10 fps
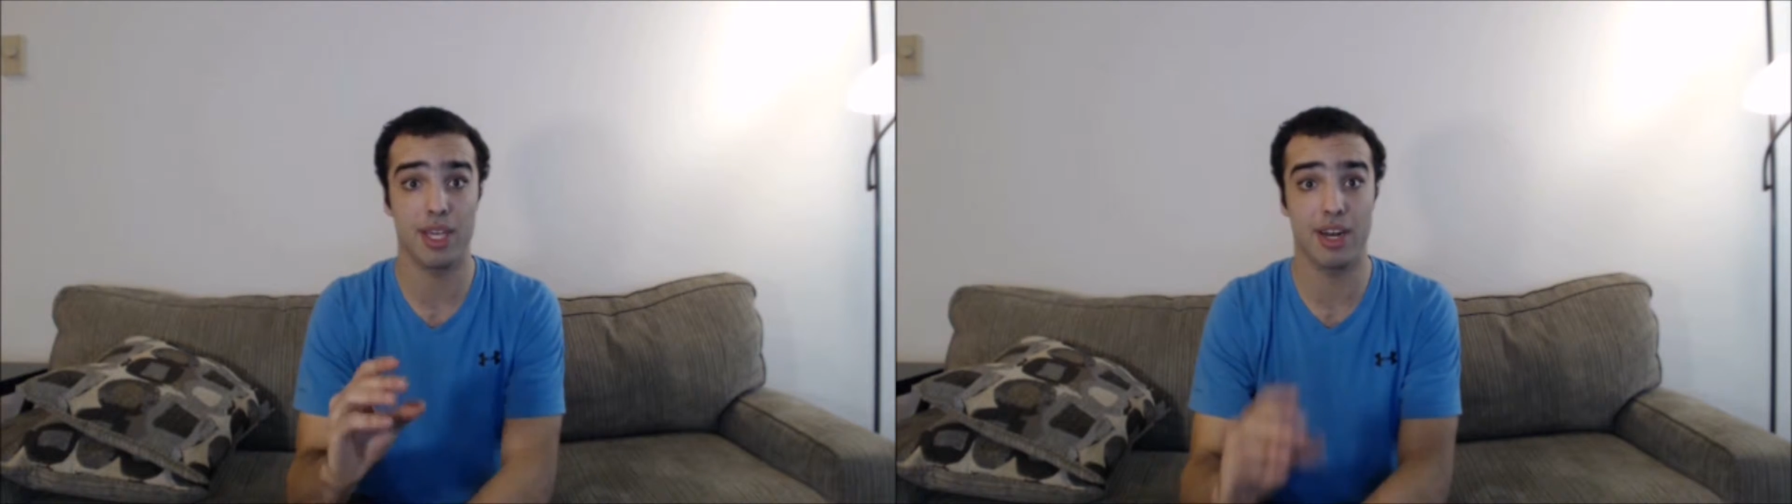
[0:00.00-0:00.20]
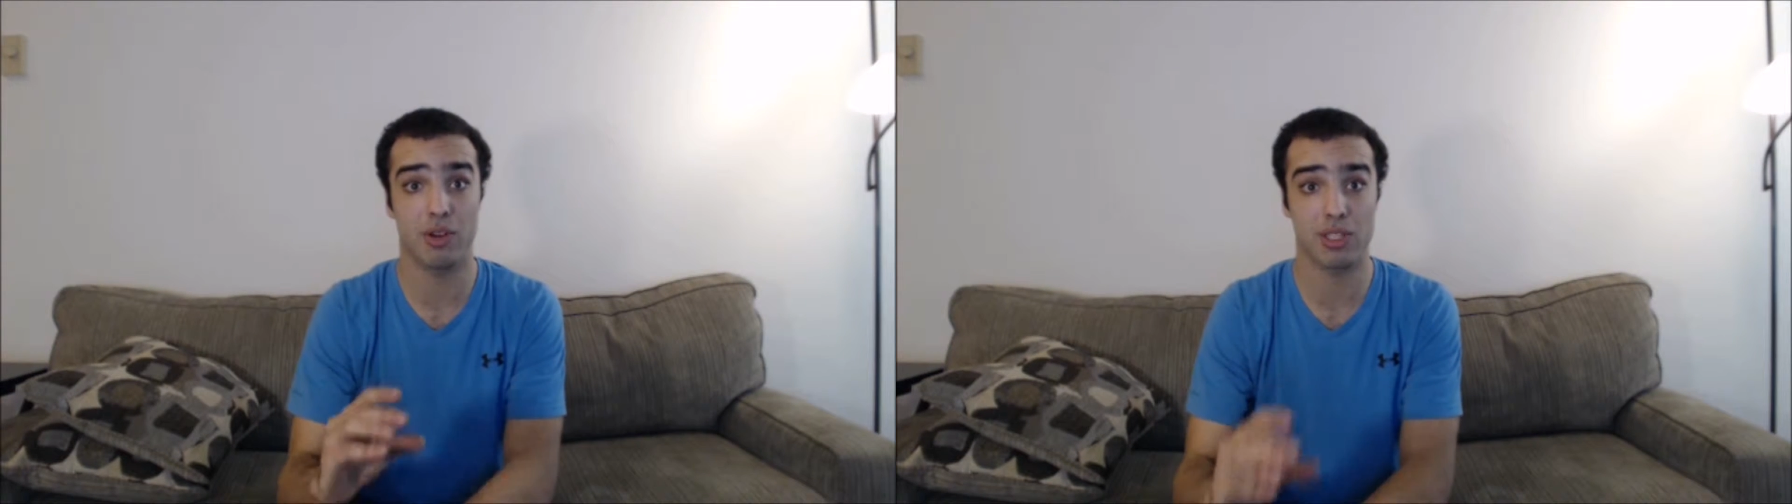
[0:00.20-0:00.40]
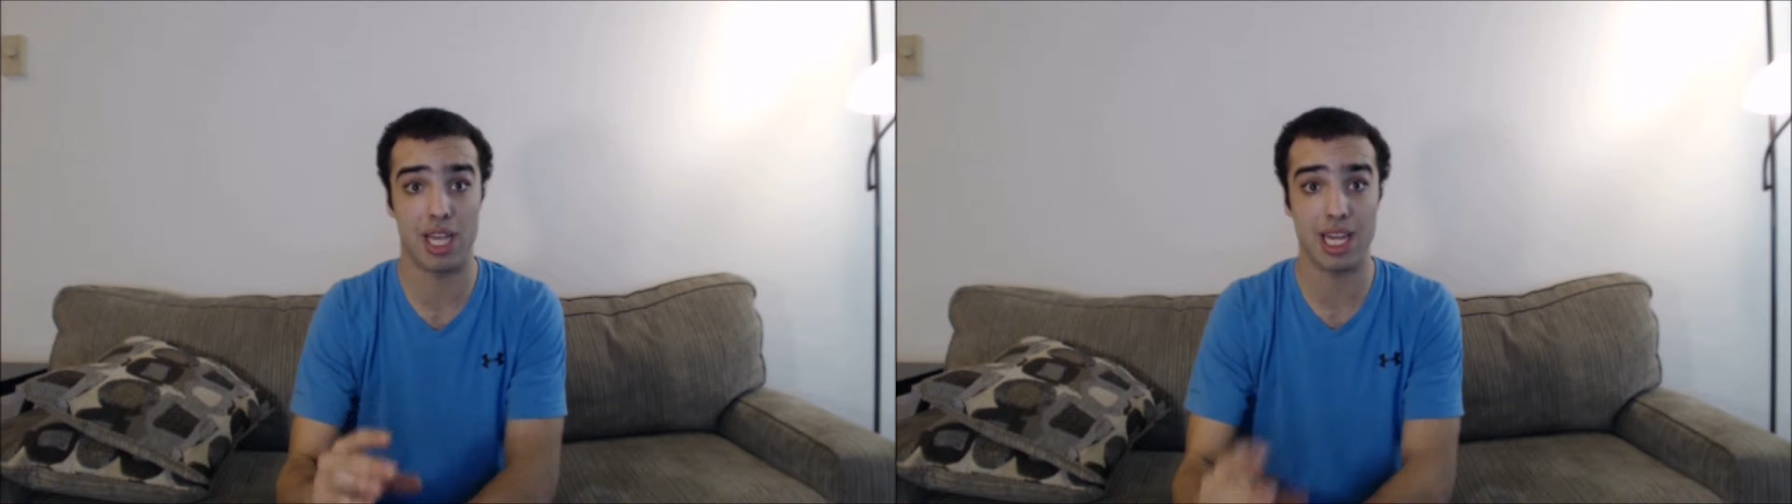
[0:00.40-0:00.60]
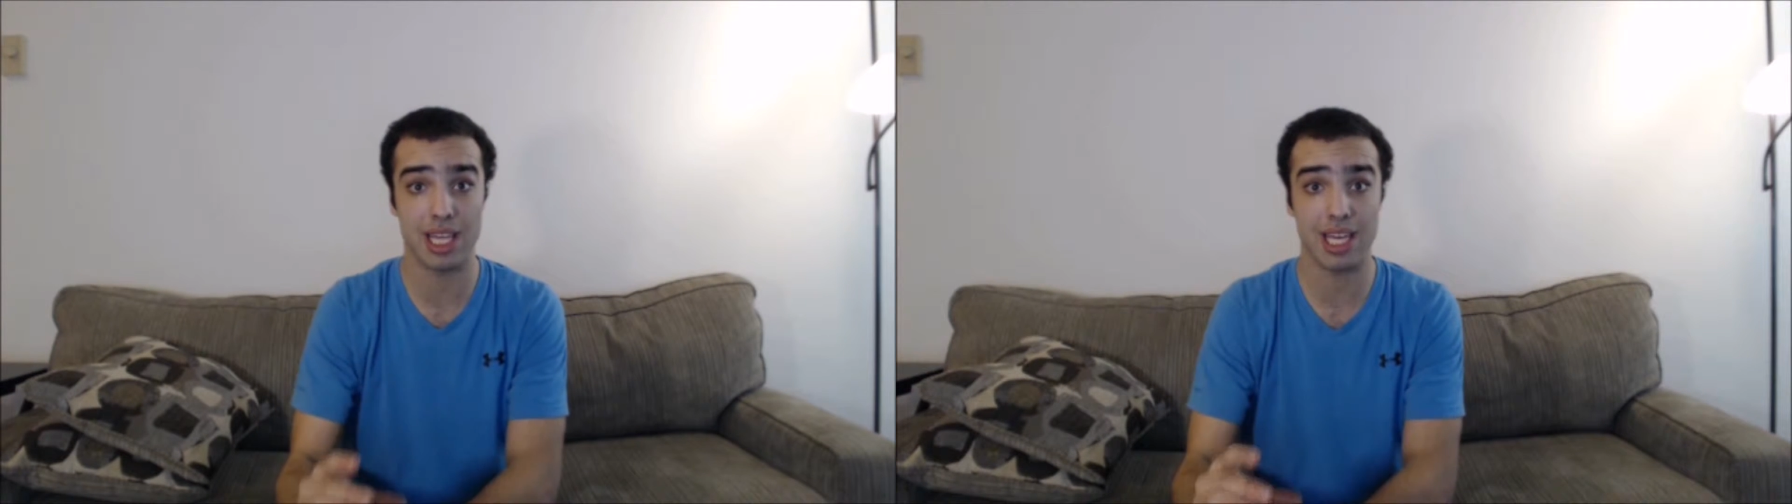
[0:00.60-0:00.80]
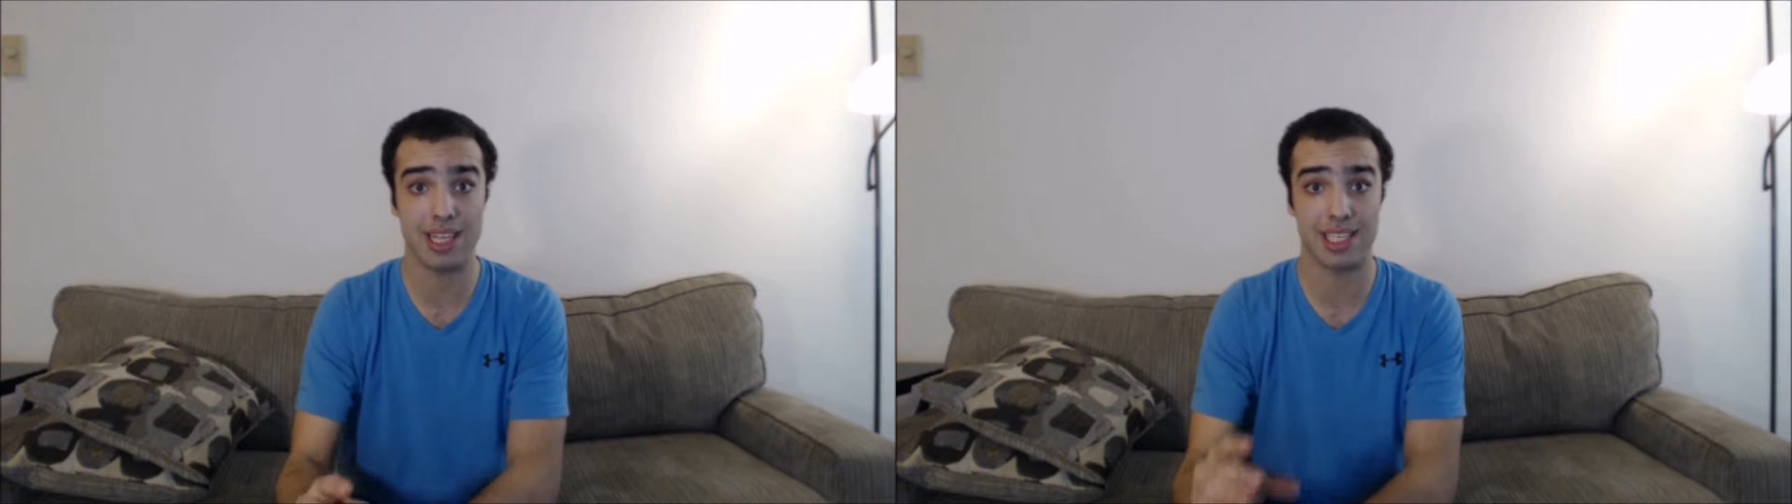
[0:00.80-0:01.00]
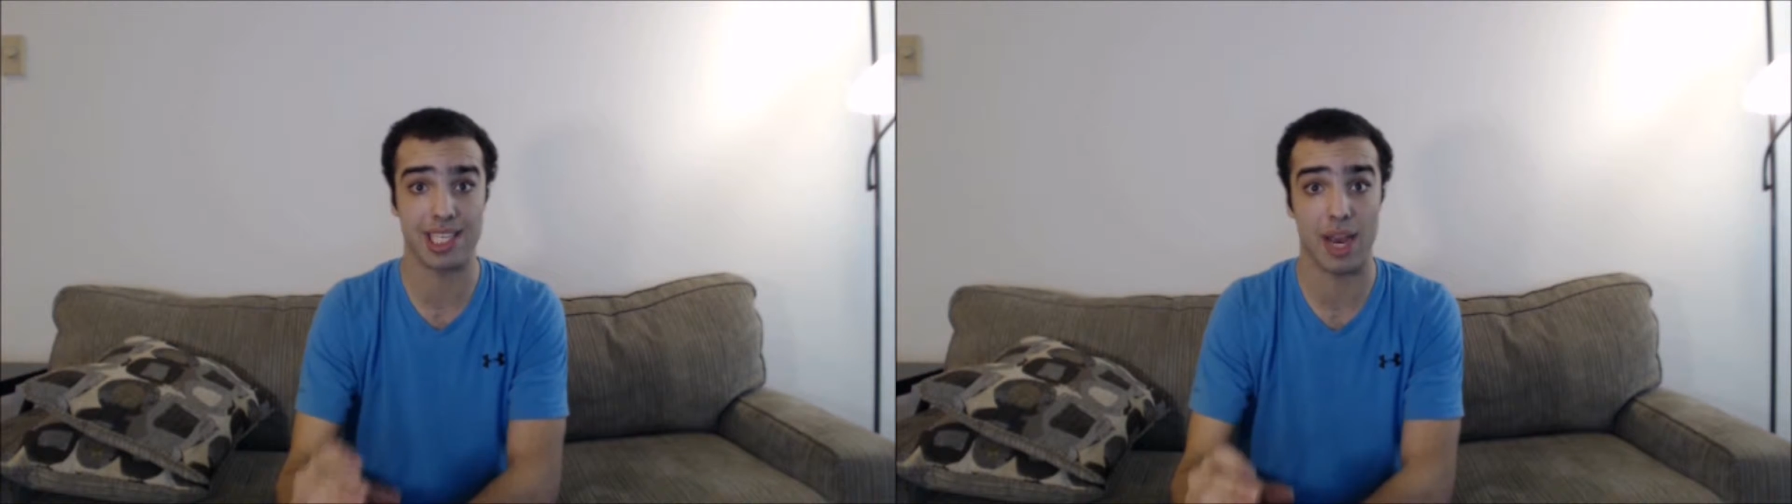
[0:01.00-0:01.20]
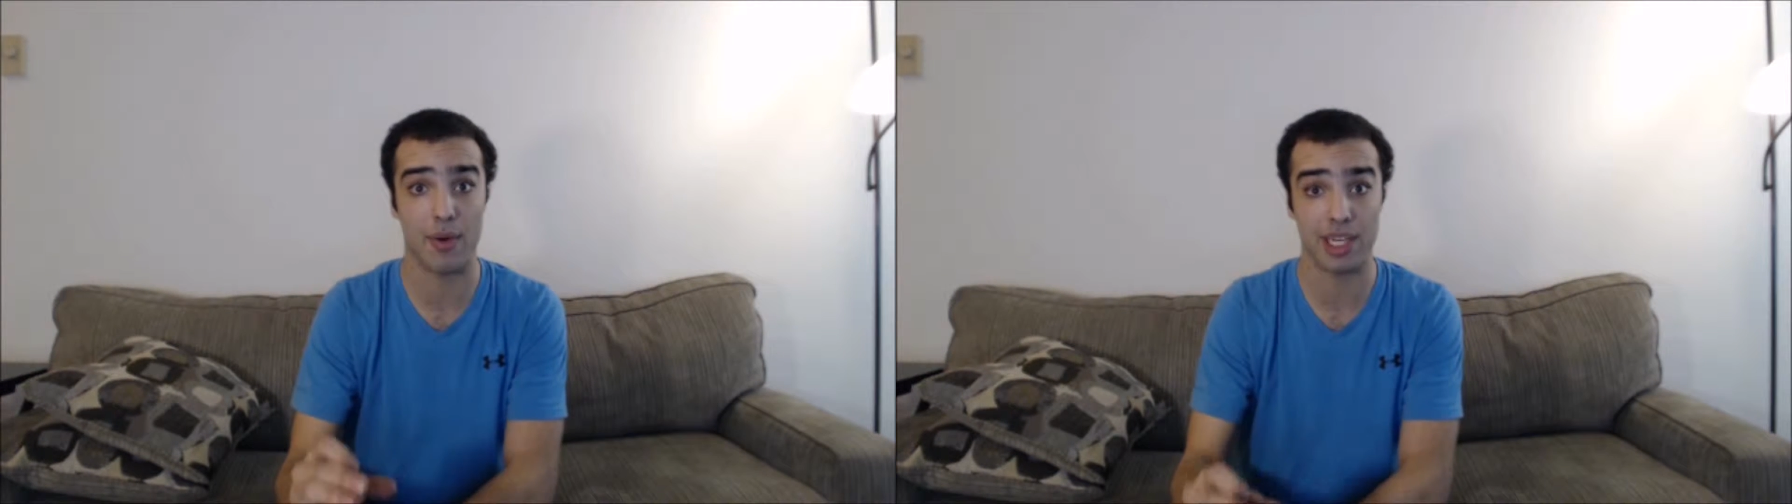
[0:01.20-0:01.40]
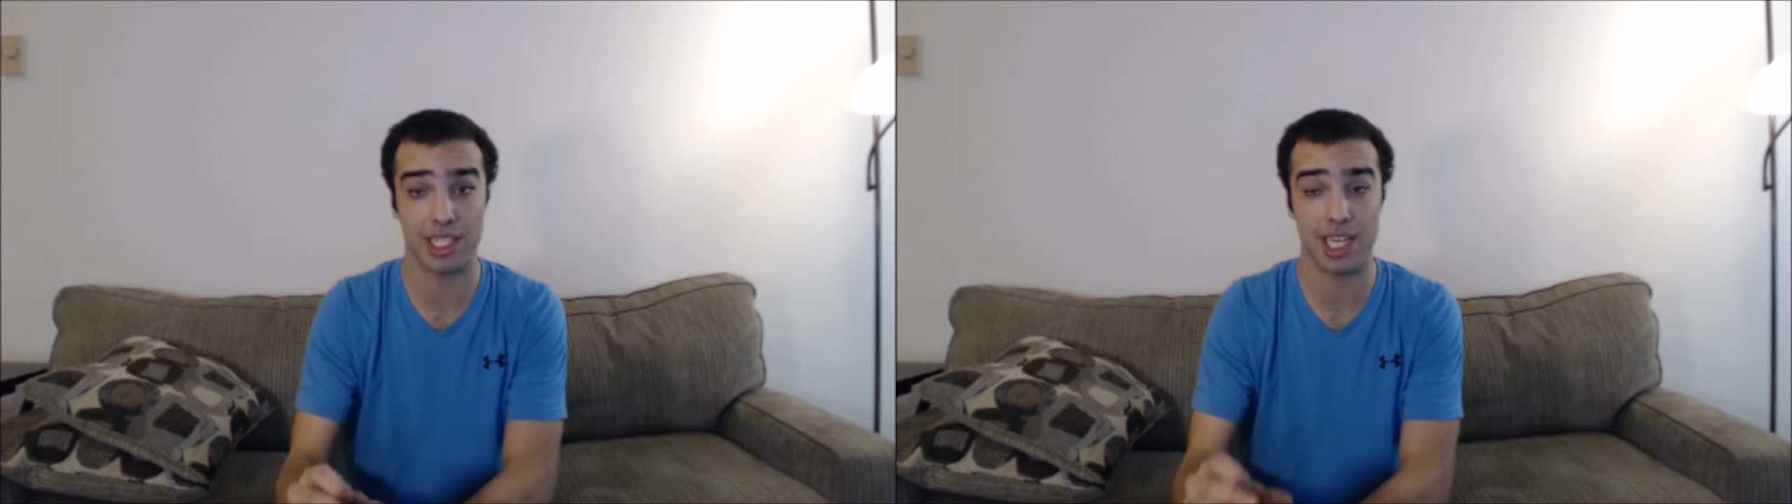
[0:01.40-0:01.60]
and if there's anything that's
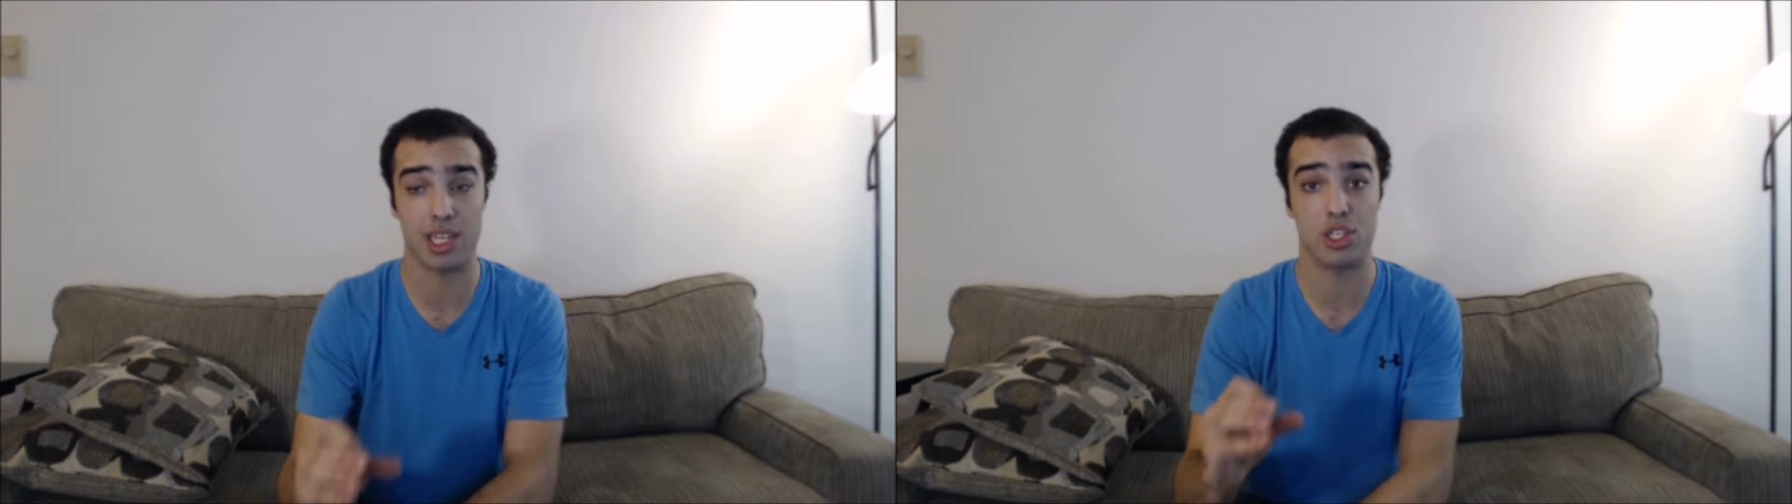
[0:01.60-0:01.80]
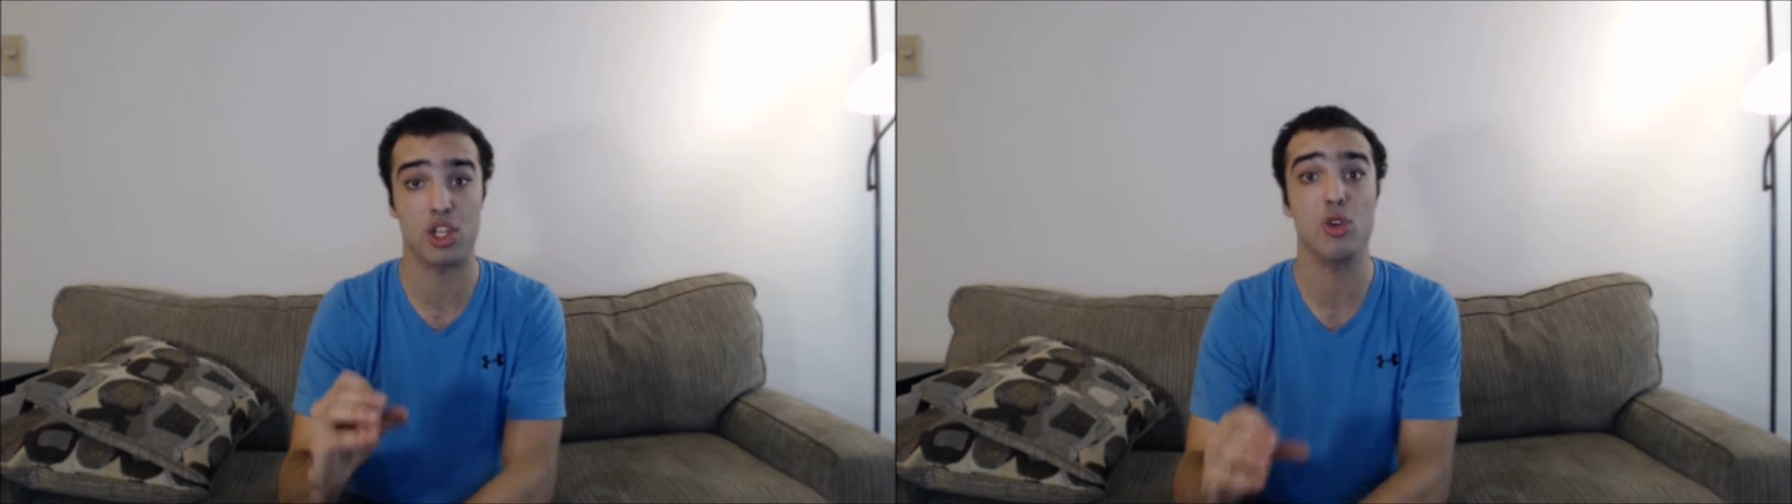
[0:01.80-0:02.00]
guaranteed